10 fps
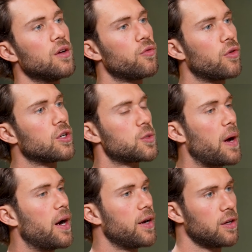for
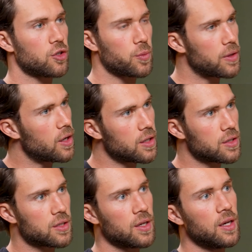aspiring
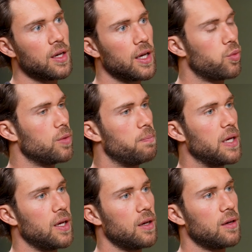entrepreneurs, it would
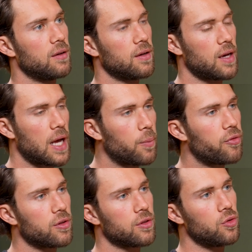be
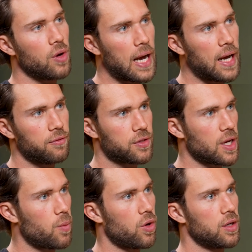helpful to have
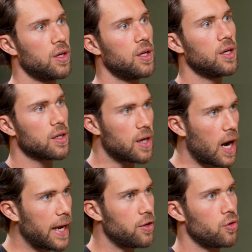someone
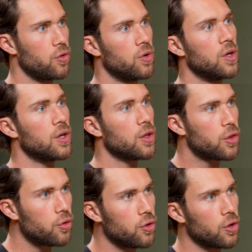guide you
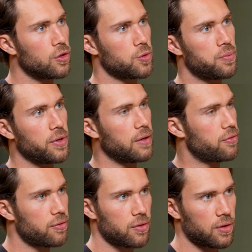through those brief,